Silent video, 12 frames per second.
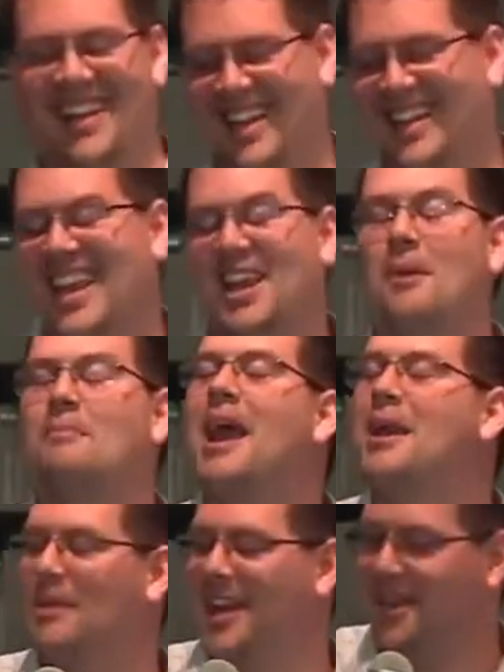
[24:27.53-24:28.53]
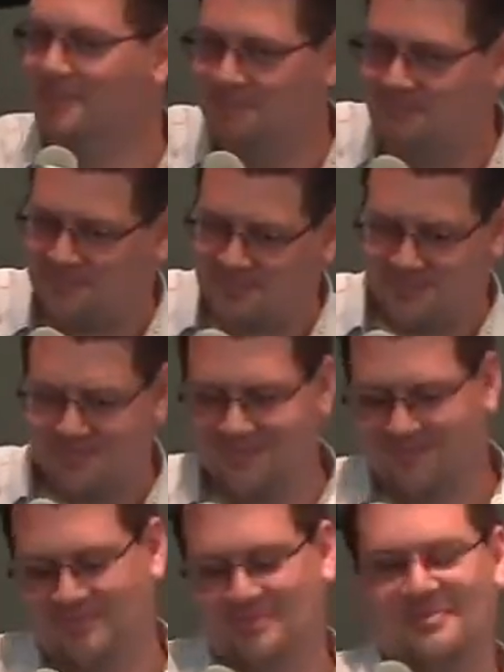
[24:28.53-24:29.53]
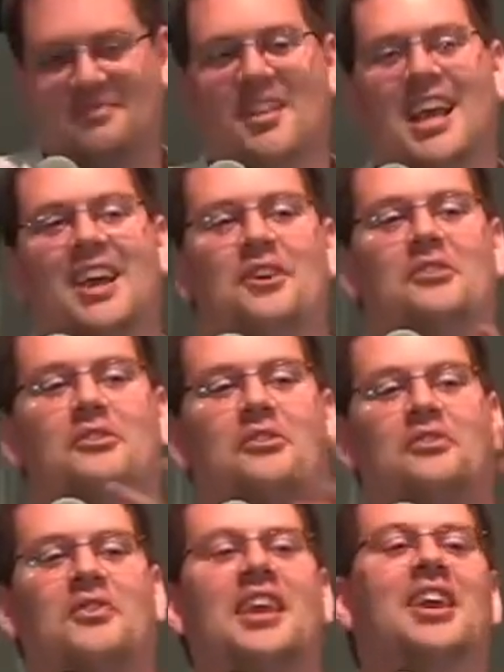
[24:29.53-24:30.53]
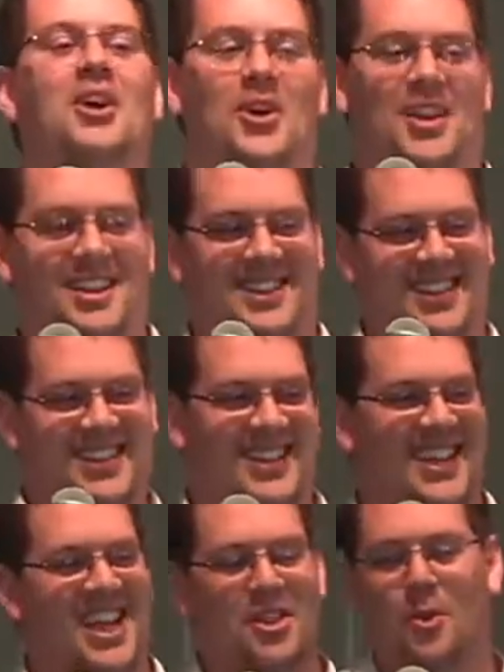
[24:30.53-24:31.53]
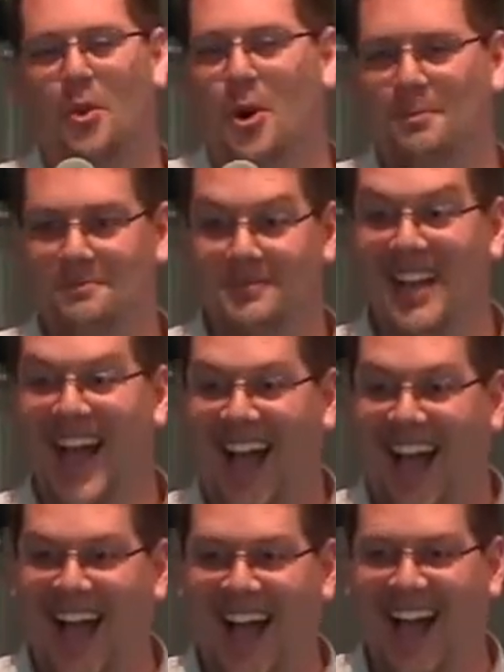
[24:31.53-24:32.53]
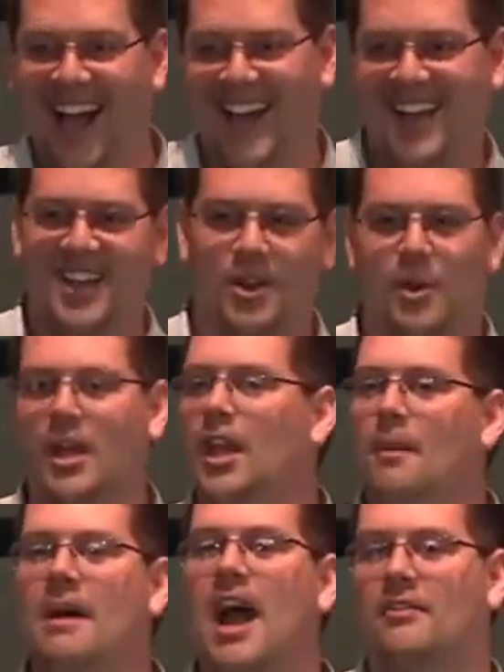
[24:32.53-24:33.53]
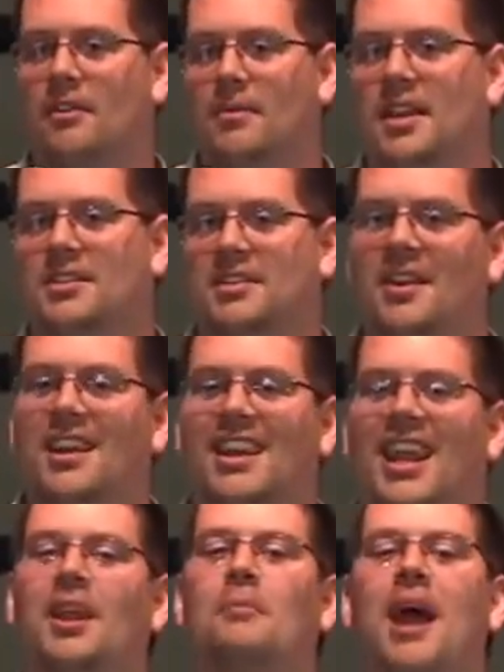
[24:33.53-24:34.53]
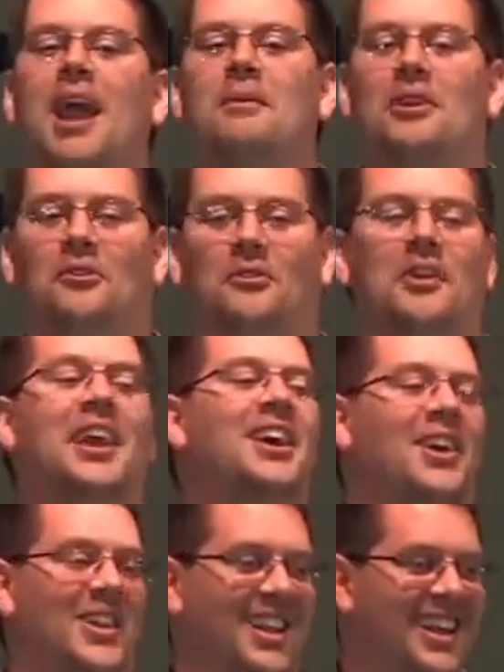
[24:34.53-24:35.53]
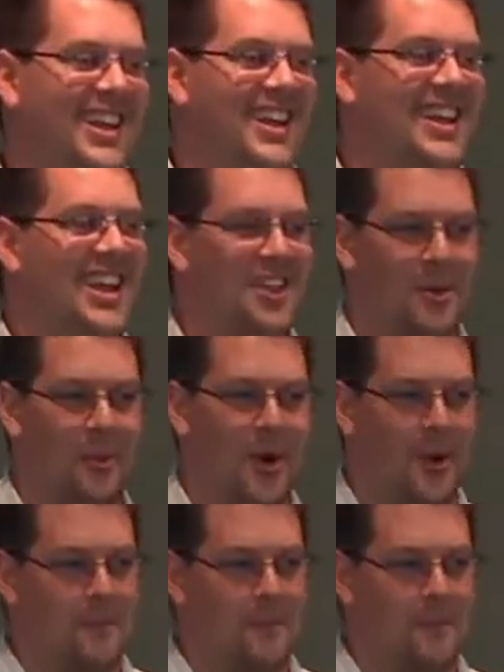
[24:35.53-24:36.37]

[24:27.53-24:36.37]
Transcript: Can a baby feel in the womb? We can come back from this. Can a baby feel in the womb?